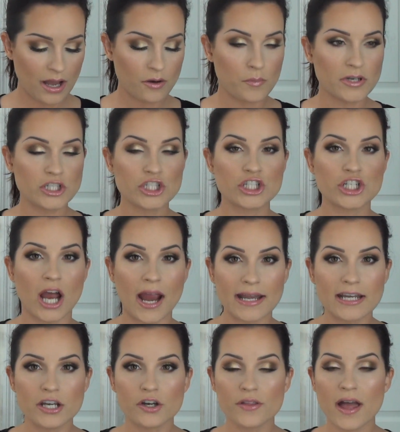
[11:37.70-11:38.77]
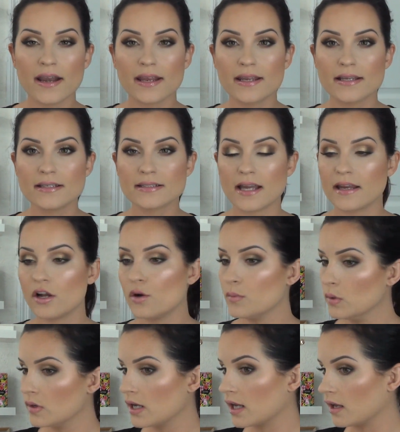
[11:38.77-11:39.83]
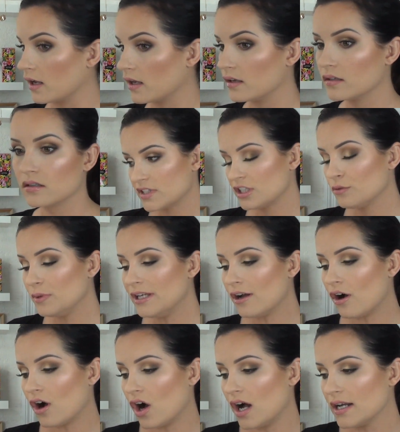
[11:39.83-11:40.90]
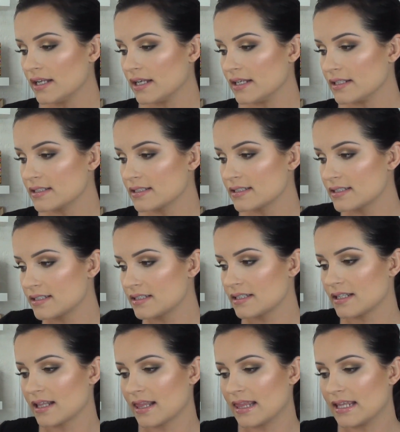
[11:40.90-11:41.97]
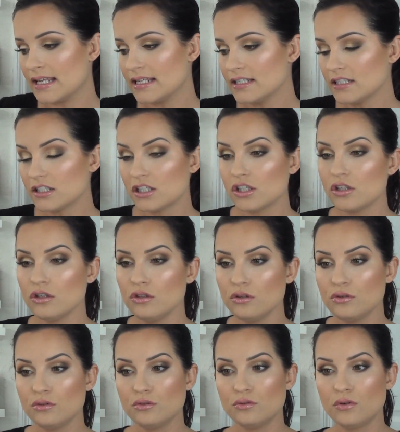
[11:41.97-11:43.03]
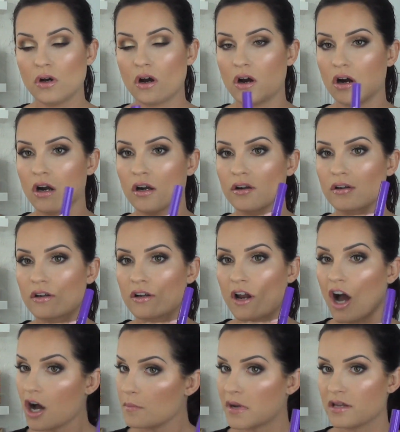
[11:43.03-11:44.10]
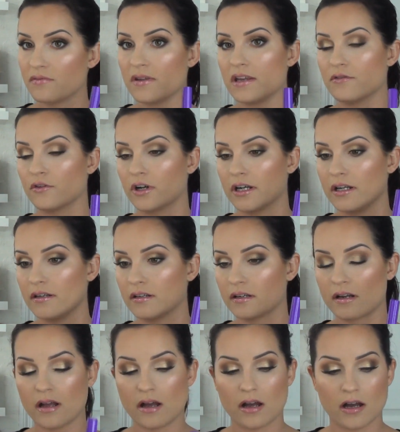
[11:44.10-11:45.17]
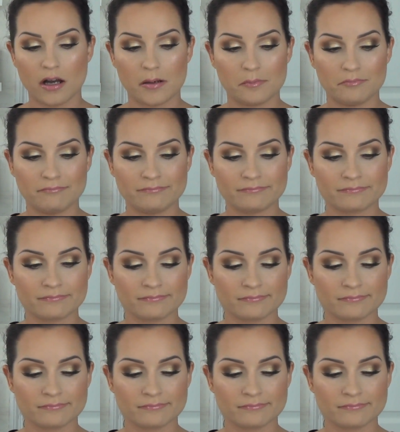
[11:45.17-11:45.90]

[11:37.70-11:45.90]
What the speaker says: how much shinier that is? I hope you can. To be honest, these two are not my favorite. I